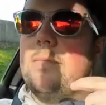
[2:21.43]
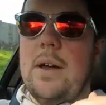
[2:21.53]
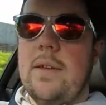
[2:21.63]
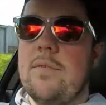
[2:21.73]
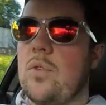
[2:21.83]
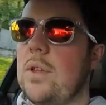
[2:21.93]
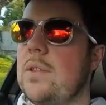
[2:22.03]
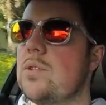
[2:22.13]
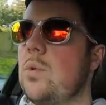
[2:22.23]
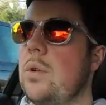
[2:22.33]
And then through the
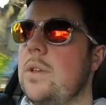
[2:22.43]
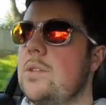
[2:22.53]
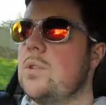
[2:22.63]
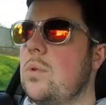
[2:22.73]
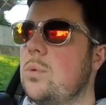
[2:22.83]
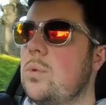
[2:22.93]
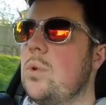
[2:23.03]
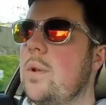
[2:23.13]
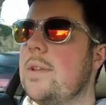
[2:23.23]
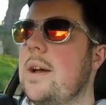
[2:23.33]
intercooler. The intercooler will
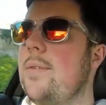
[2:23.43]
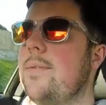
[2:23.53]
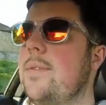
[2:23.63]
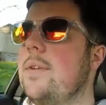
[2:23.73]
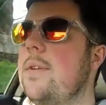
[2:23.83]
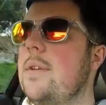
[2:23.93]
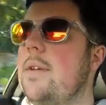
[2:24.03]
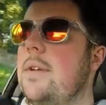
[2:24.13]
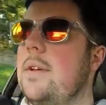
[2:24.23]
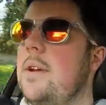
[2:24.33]
cool it down,
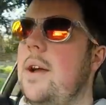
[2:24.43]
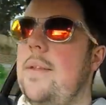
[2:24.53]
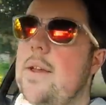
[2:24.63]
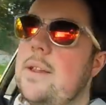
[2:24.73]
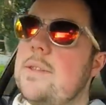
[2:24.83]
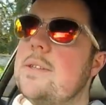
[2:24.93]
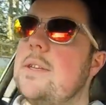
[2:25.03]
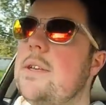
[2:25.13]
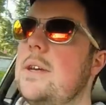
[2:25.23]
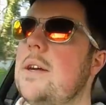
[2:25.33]
and then into
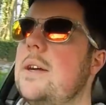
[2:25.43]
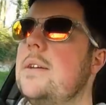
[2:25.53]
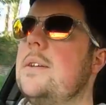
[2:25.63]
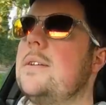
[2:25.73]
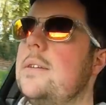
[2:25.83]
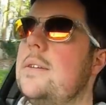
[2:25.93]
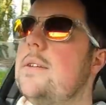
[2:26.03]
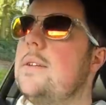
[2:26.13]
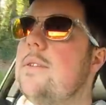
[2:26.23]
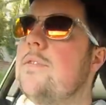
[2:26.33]
the
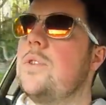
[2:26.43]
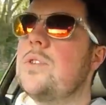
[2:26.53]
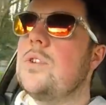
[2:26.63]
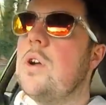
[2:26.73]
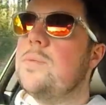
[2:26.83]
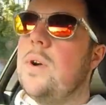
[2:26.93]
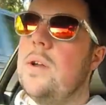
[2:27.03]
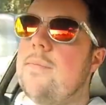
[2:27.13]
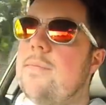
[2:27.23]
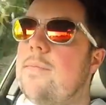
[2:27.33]
through the charge
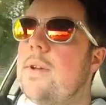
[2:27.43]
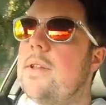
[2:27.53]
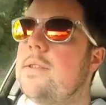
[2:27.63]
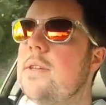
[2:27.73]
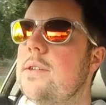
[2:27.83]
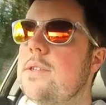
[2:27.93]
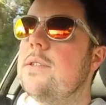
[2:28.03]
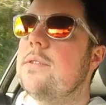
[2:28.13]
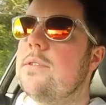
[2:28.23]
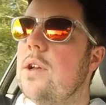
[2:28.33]
pipe and into the
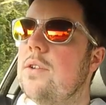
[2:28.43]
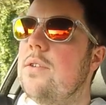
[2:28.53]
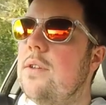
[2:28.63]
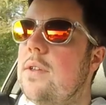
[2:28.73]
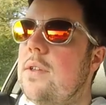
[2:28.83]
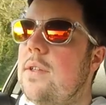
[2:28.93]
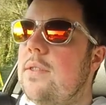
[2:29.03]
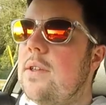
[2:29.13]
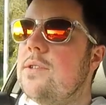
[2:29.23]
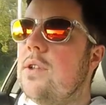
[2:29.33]
engine. So
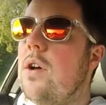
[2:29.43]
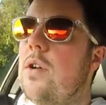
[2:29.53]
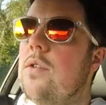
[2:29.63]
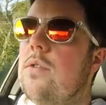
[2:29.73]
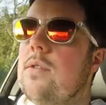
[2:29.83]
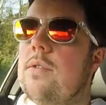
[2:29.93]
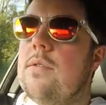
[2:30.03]
there's no